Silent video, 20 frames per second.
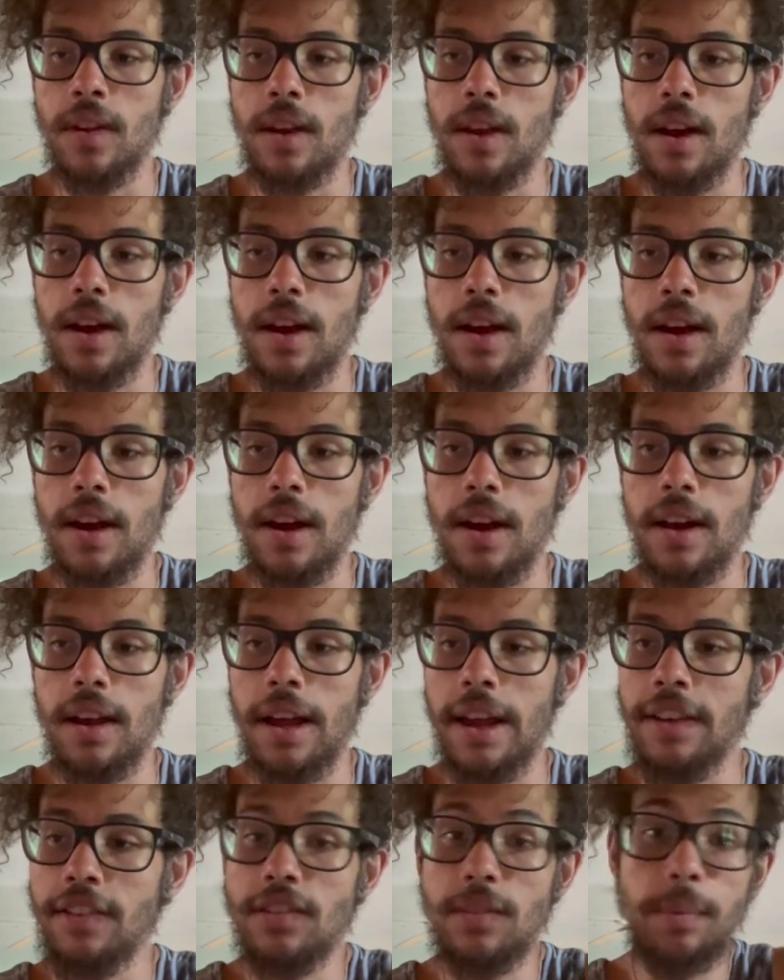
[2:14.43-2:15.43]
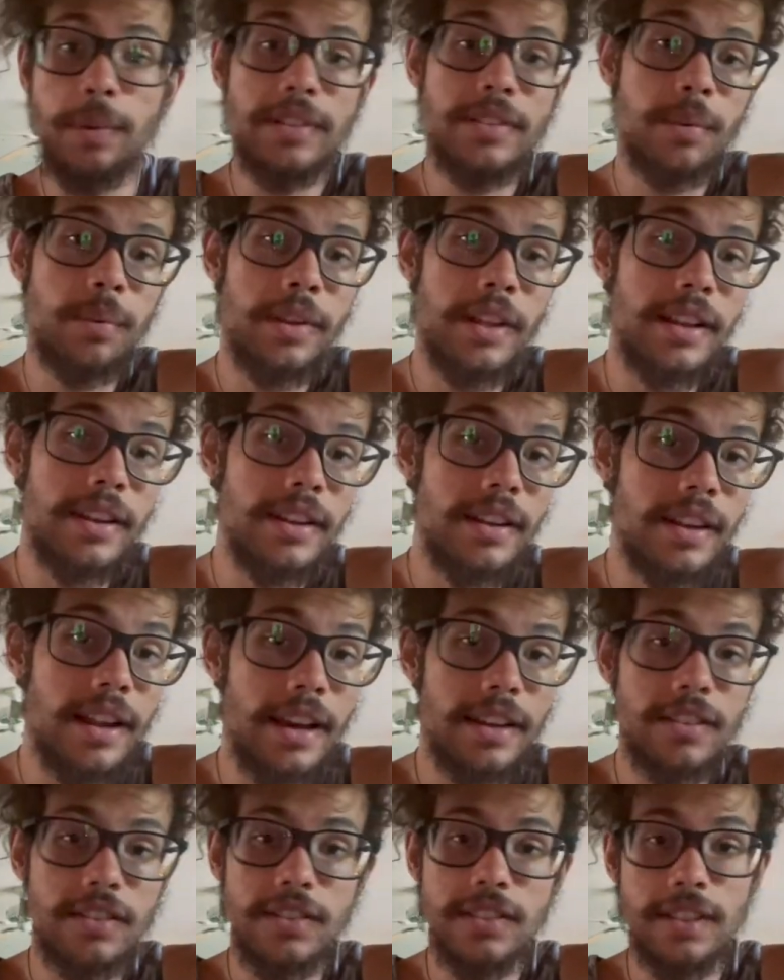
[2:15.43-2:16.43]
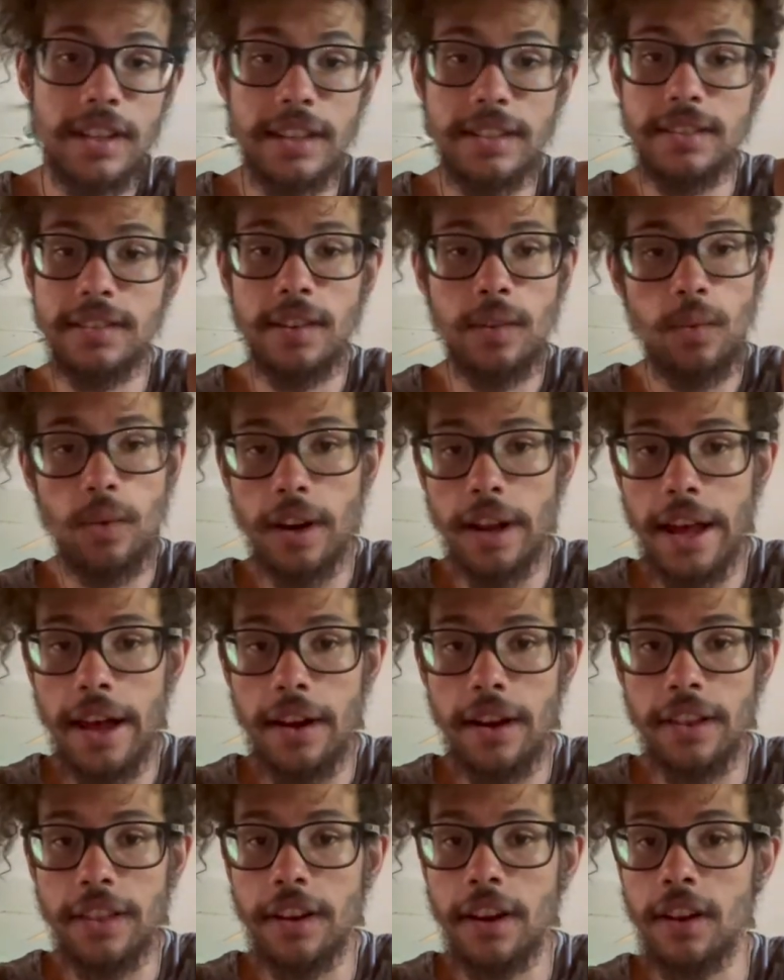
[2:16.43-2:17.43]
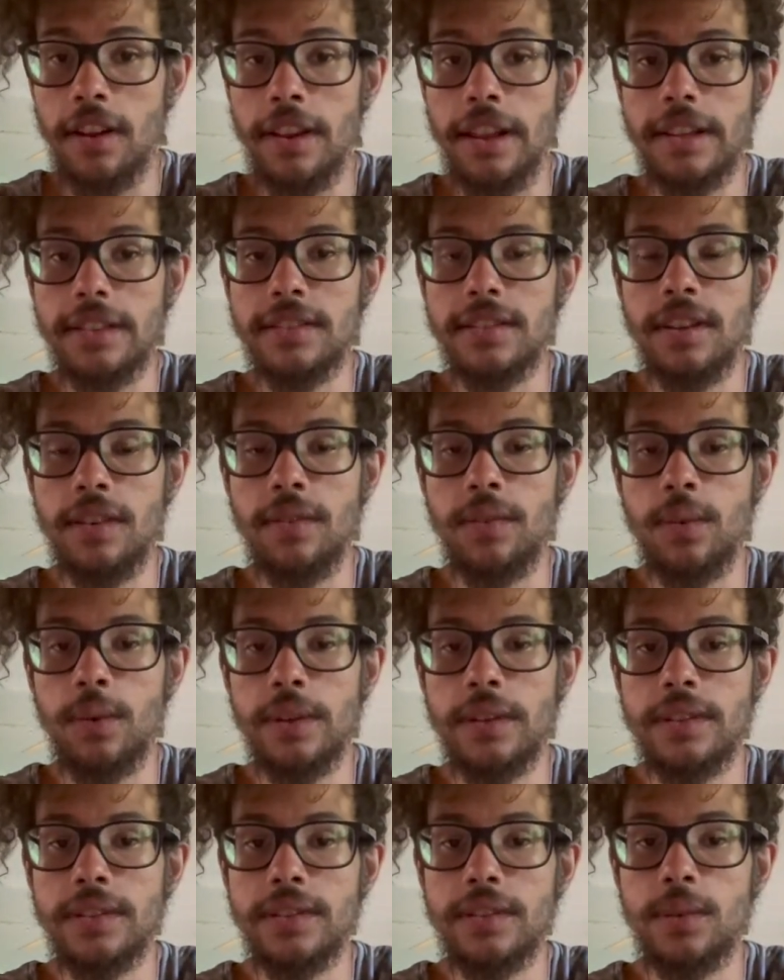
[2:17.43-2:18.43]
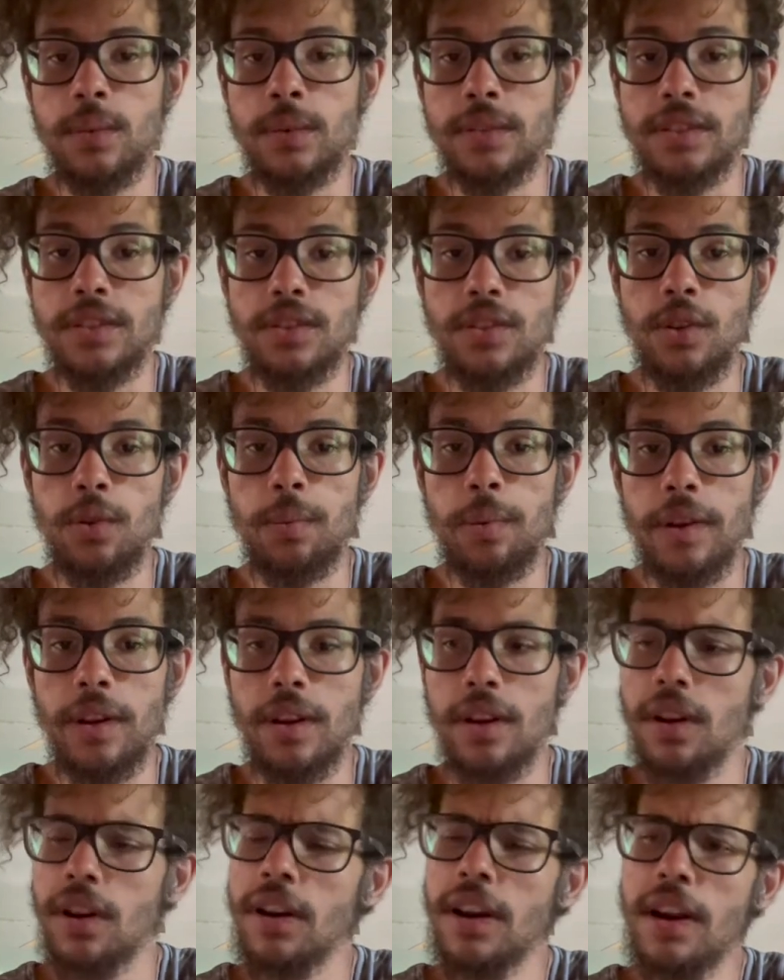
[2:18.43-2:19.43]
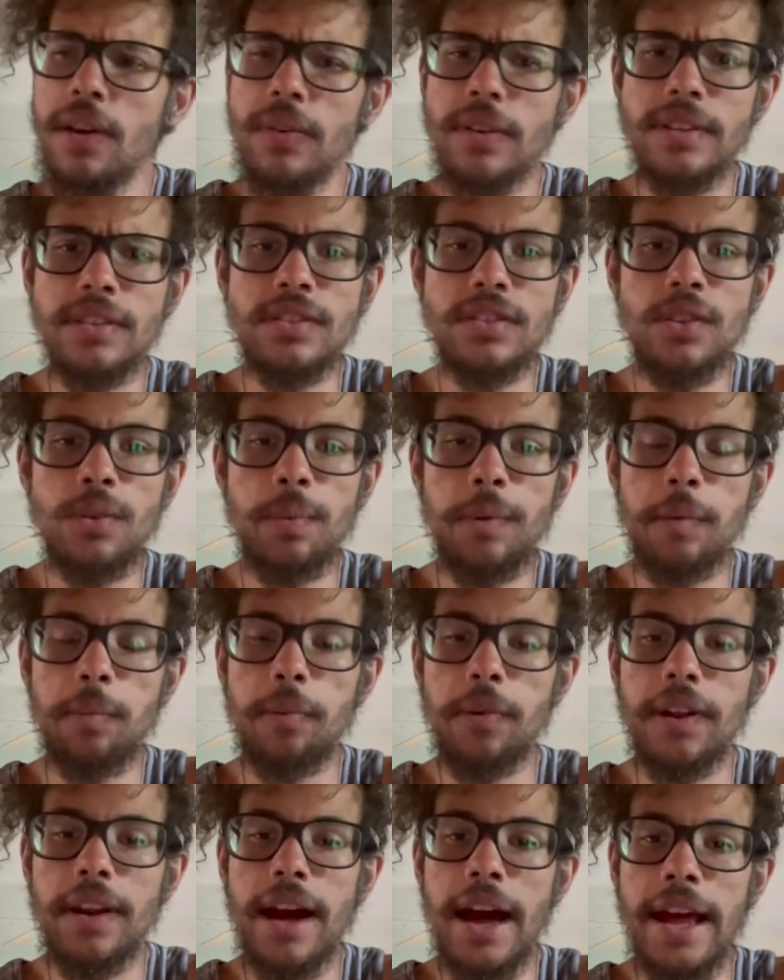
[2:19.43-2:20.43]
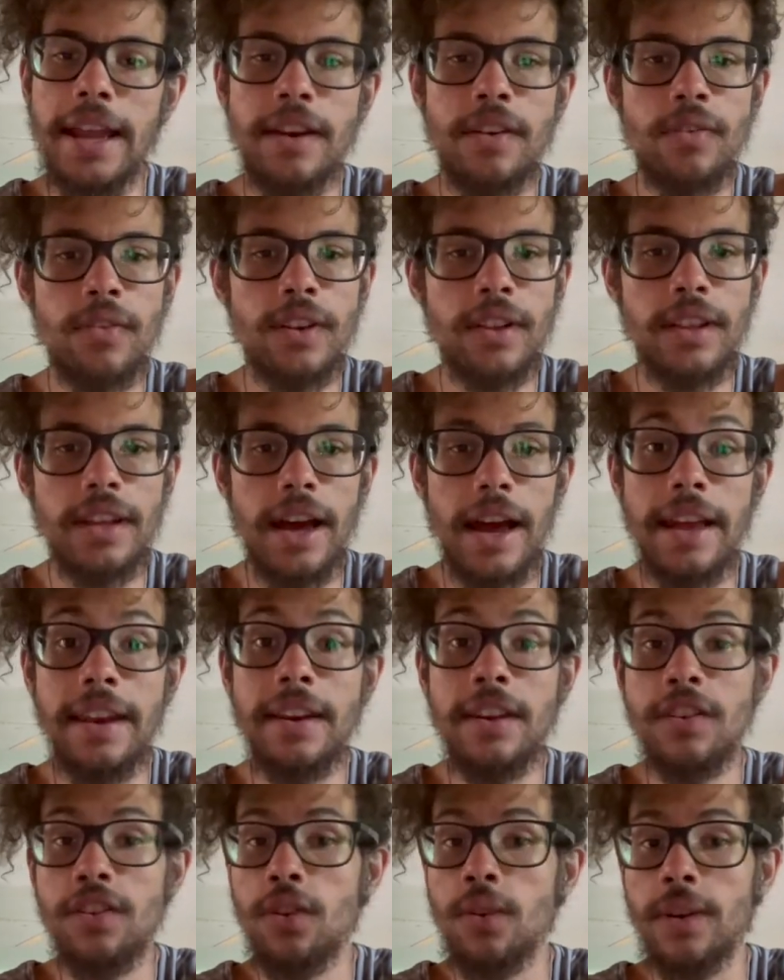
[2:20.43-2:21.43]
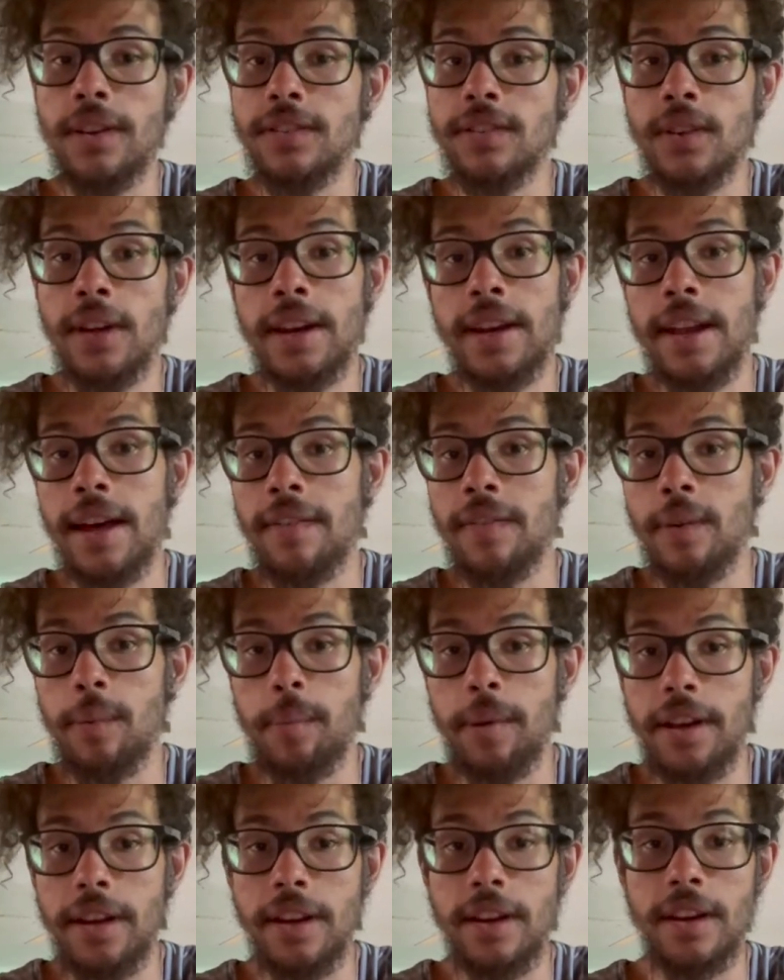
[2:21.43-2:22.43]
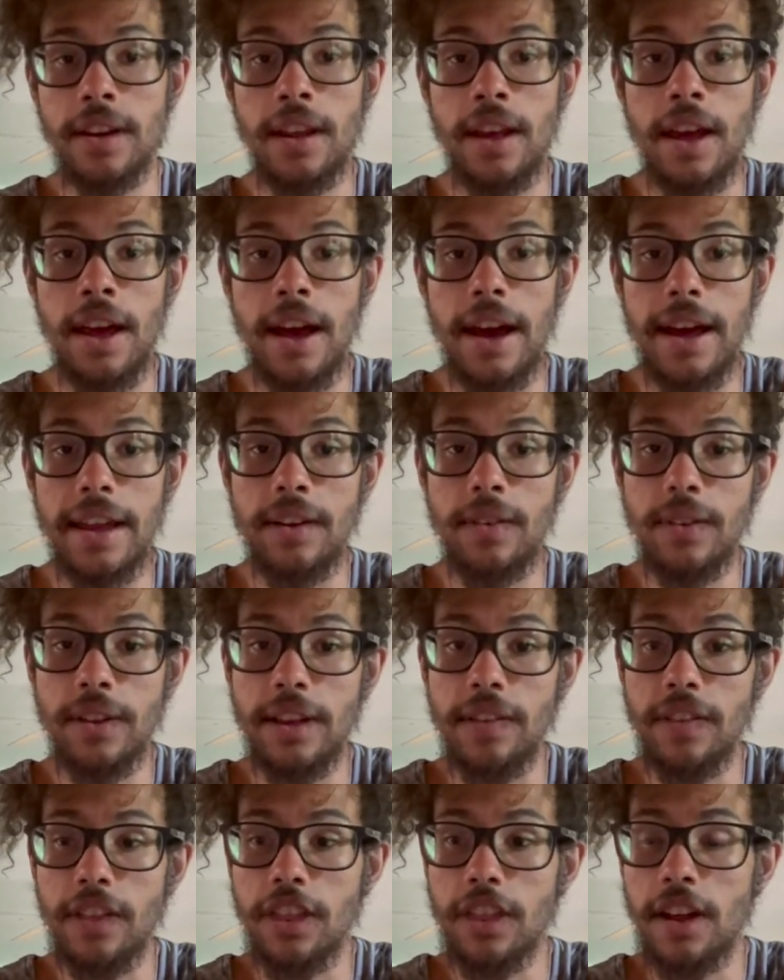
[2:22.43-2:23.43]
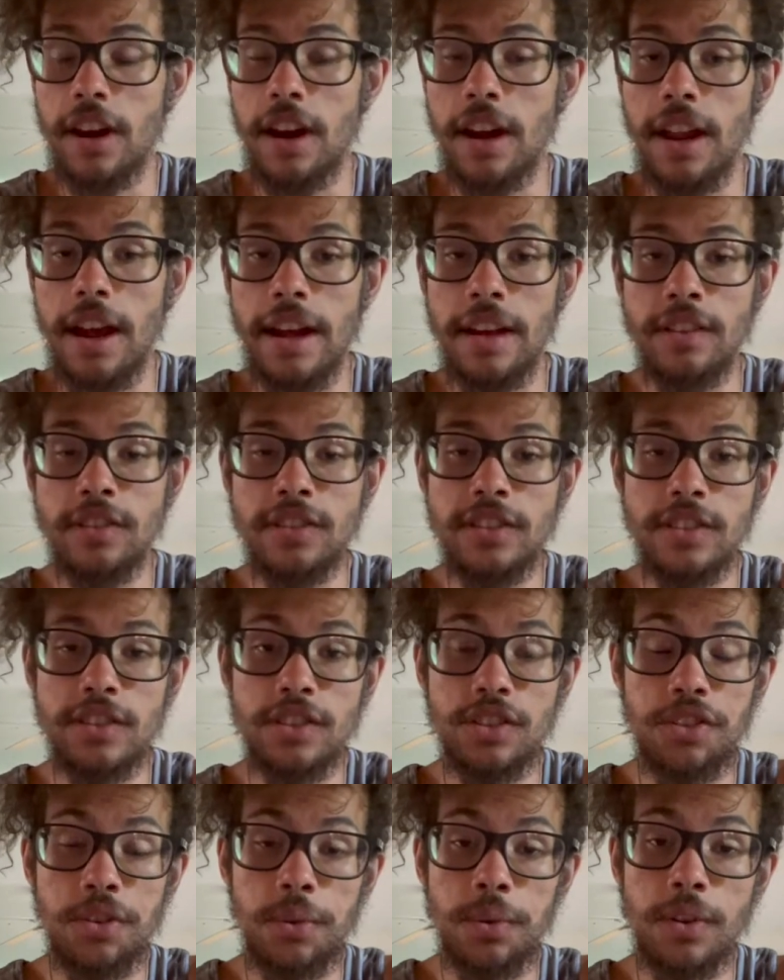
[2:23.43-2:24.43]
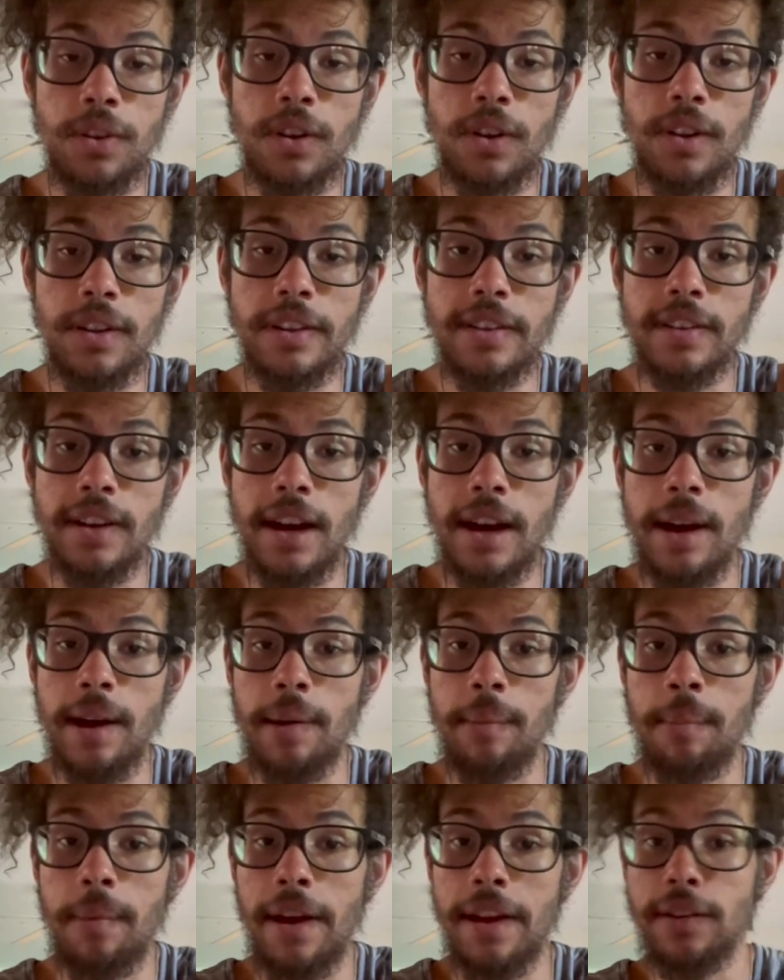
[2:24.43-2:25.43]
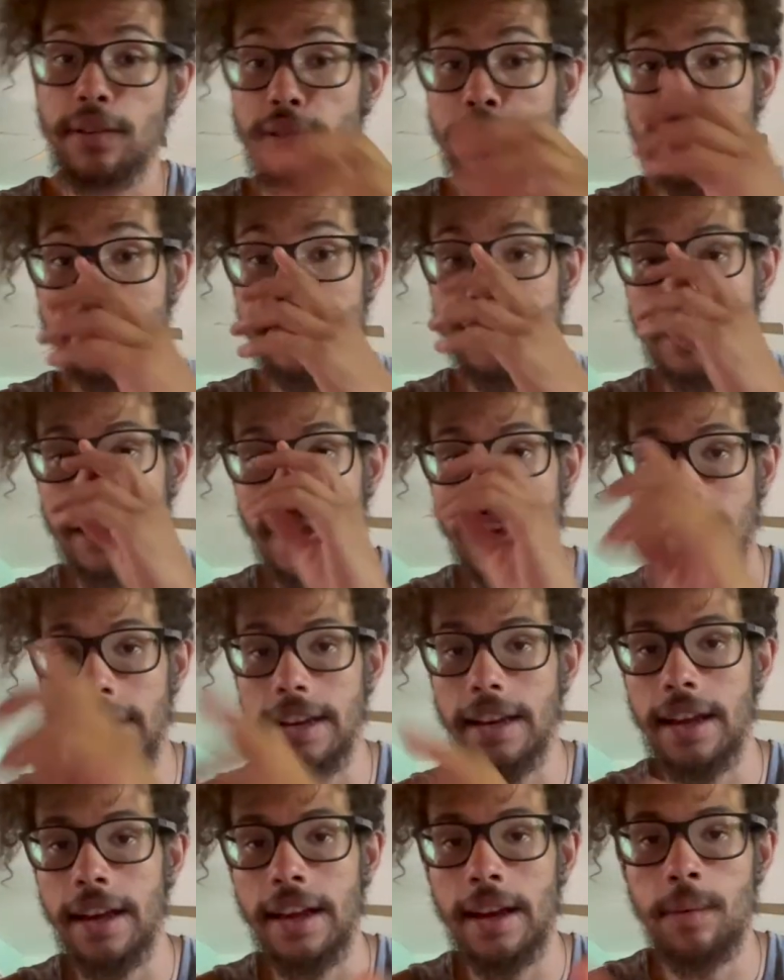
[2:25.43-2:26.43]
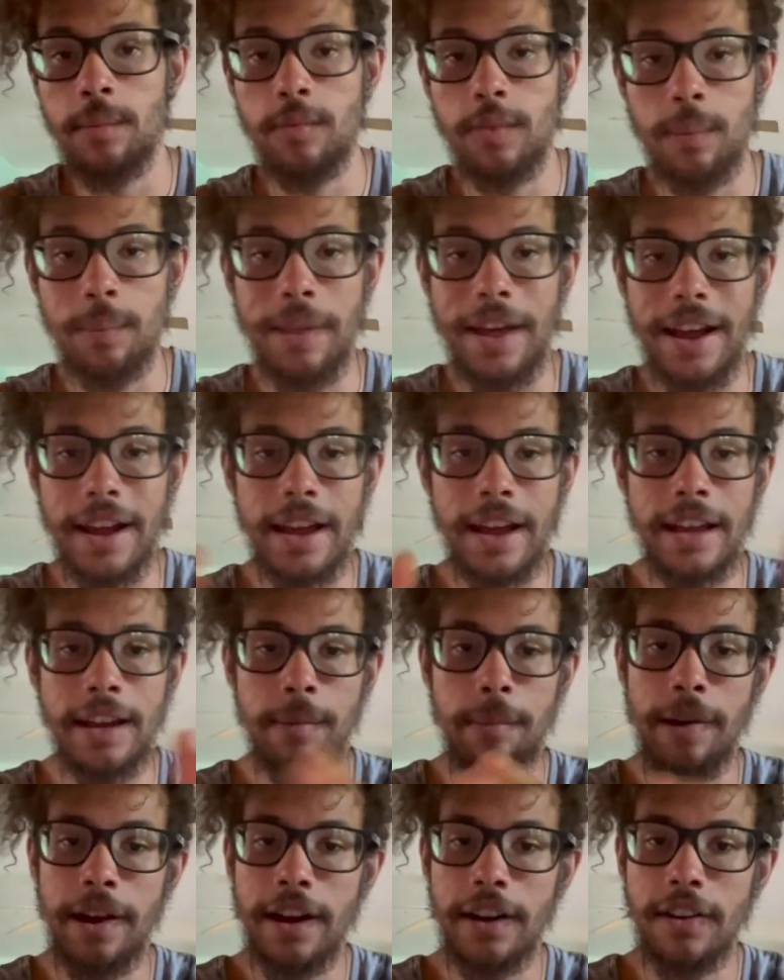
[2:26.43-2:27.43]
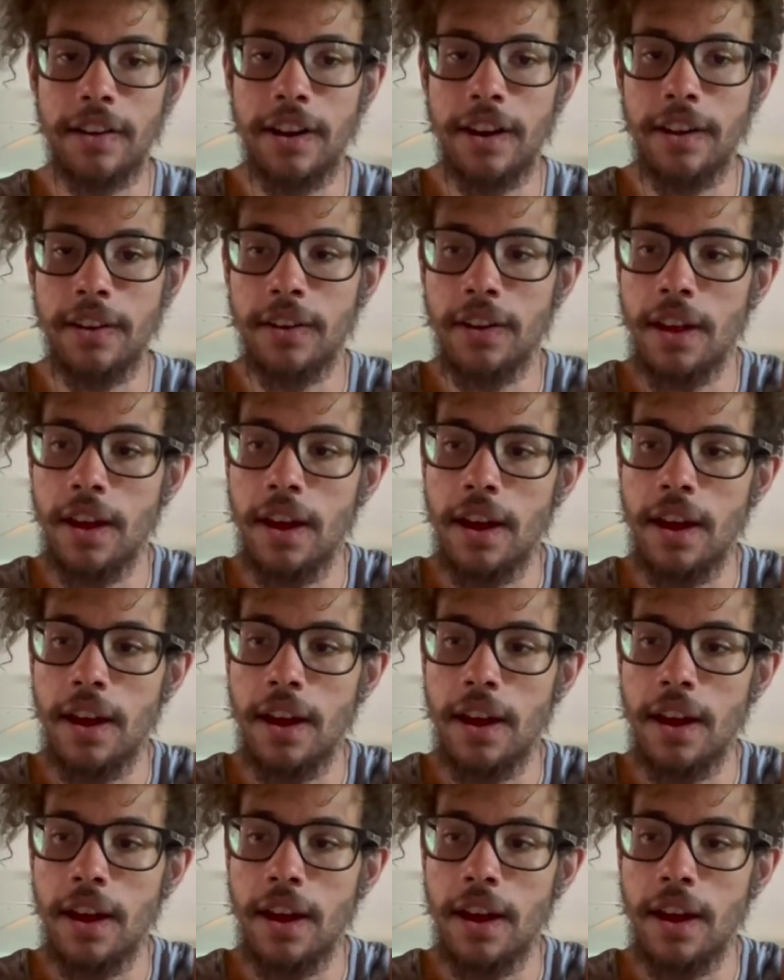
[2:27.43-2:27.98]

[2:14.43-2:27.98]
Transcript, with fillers: Uh, I used to be someone that didn't exercise, didn't work out. I thought all that stuff was was stupid, or not really stupid, but I didn't really I didn't do it, so I didn't have an opinion. I didn't really have a thought. I used to scooter all the time. I used to skate. I come from that kind of background.